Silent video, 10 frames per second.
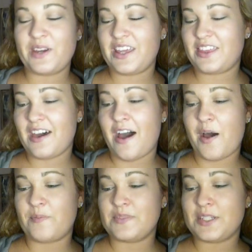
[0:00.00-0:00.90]
with
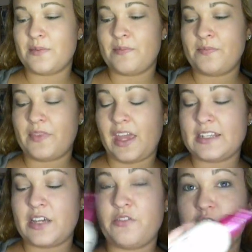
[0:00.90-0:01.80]
some
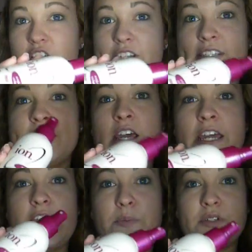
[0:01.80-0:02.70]
anti-frizz
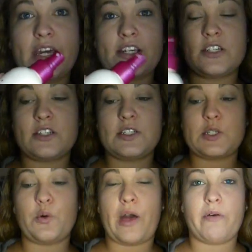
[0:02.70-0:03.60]
heat protection,
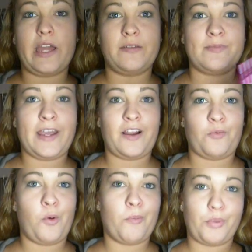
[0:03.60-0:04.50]
so that way my
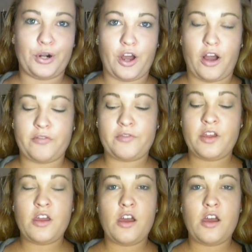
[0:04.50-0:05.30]
hair won't burn off